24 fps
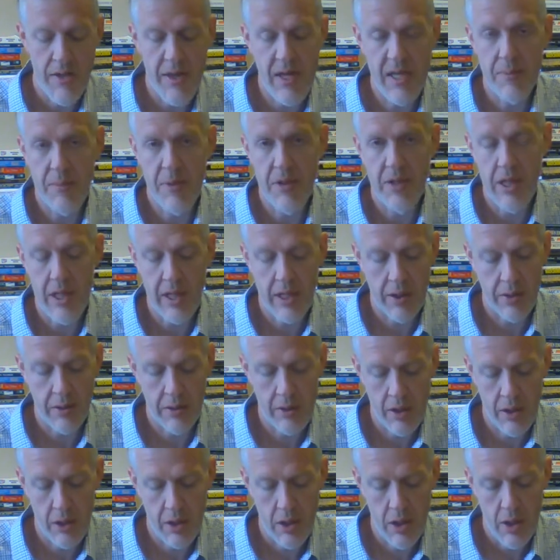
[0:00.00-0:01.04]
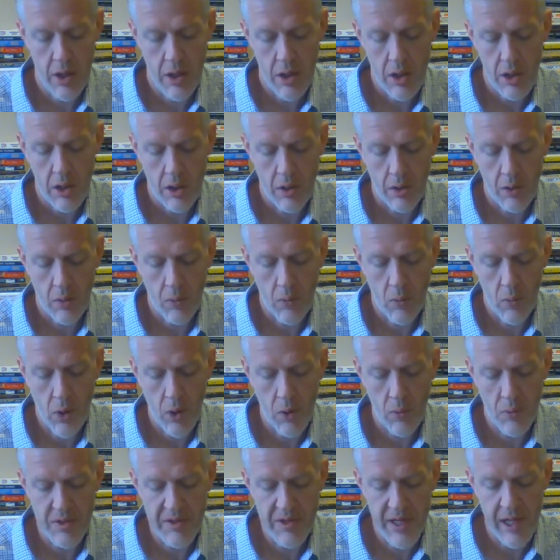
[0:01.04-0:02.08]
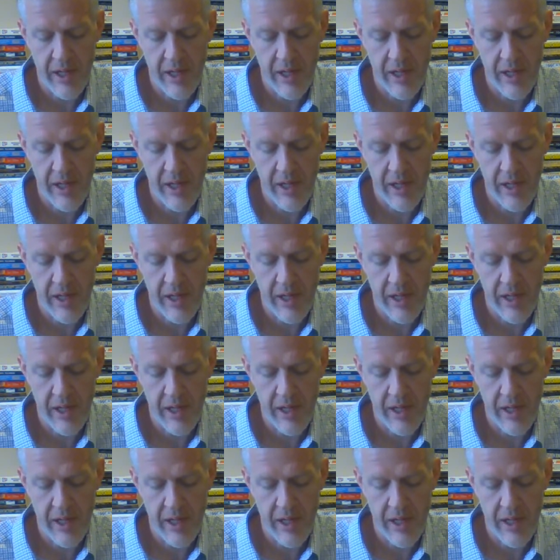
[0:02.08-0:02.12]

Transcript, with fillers: This particular quote was